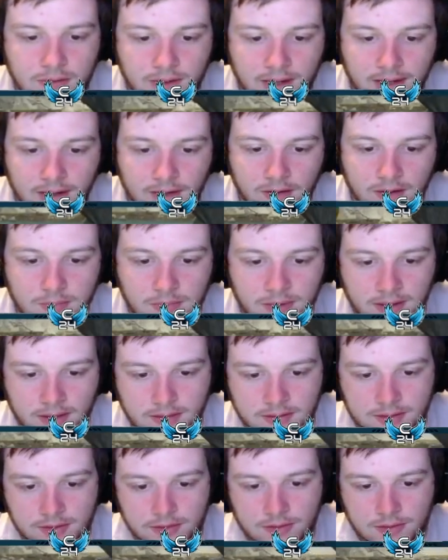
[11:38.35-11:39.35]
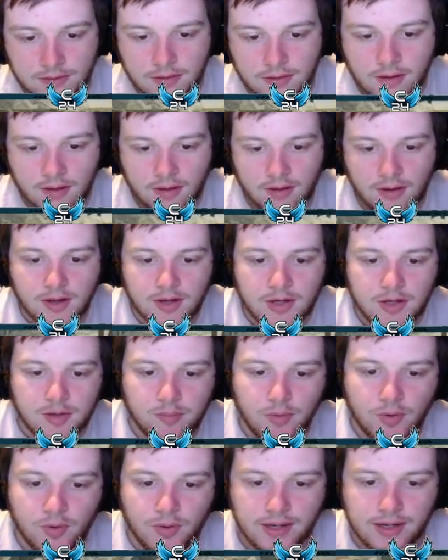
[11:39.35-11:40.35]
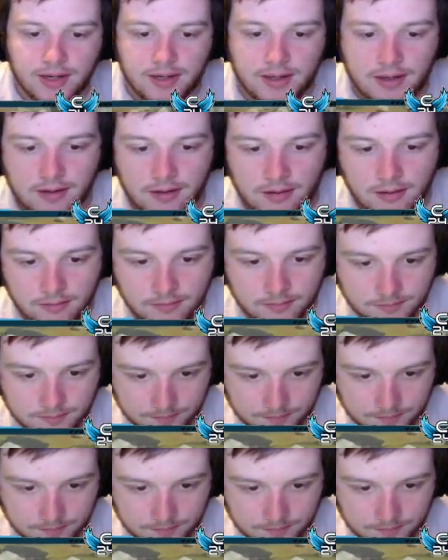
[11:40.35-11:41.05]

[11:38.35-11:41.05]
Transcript: gotta hurry up and get your booty in gear.